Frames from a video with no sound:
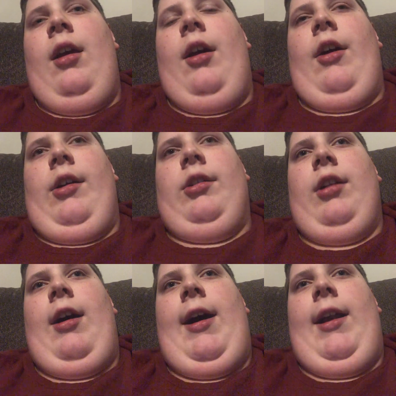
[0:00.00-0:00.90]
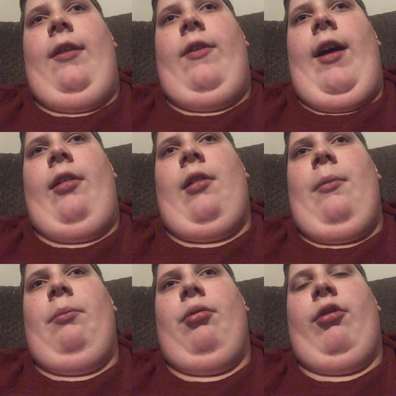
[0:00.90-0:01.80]
a lot of us,
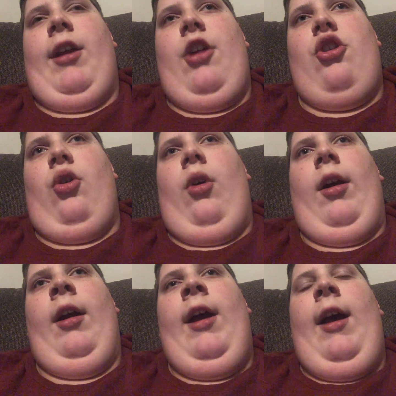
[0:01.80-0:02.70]
I'm pretty sure,